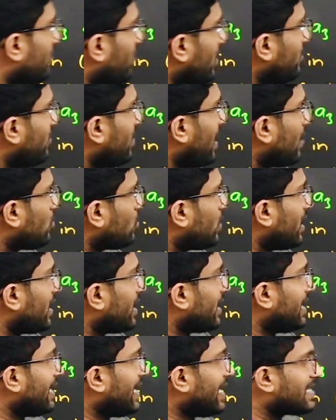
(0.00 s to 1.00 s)
when we have
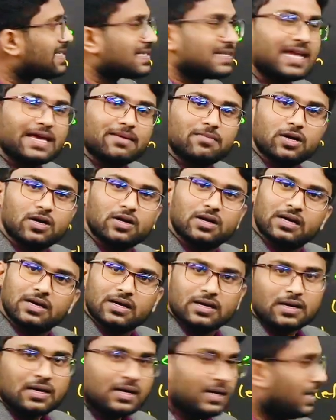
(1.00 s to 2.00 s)
taken x neighbor
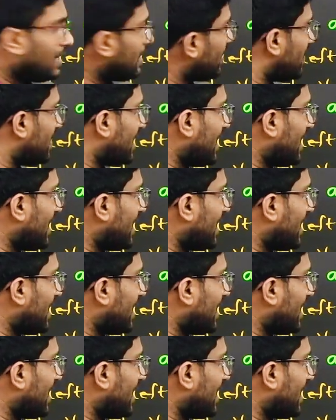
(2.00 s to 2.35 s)
in